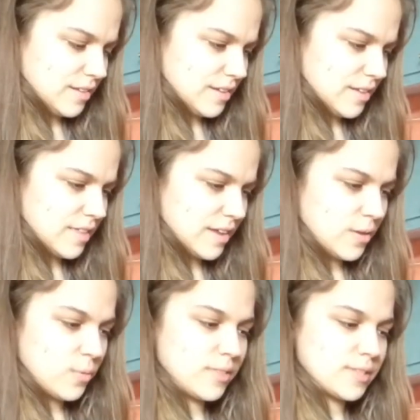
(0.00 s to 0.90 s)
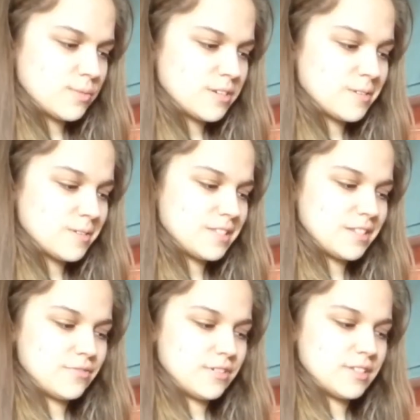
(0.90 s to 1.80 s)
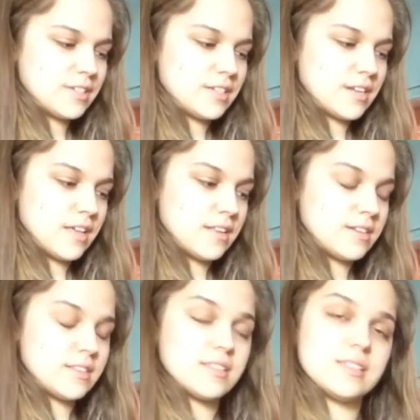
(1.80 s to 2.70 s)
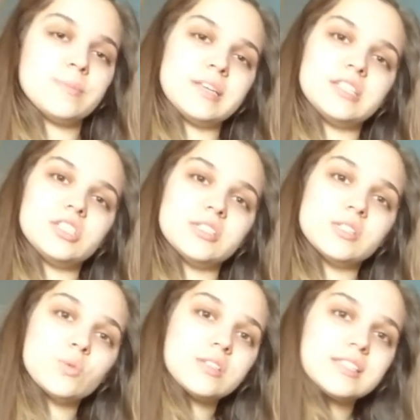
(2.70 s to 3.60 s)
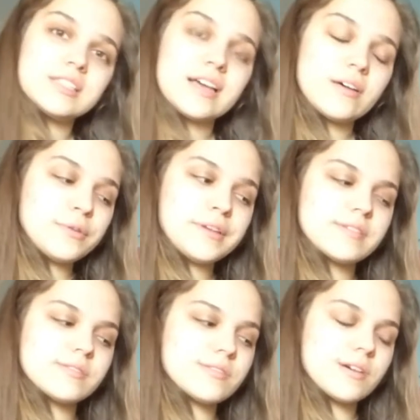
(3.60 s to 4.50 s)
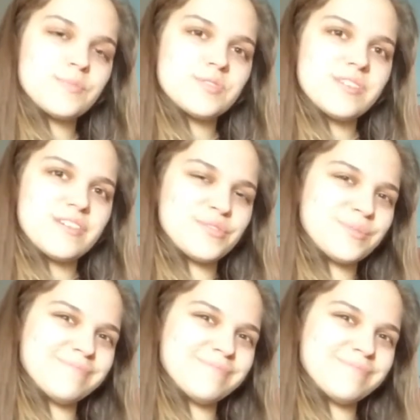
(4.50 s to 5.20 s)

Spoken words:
And then when the sweet corn's defrosted and the spinach is wilted down, it's time to serve.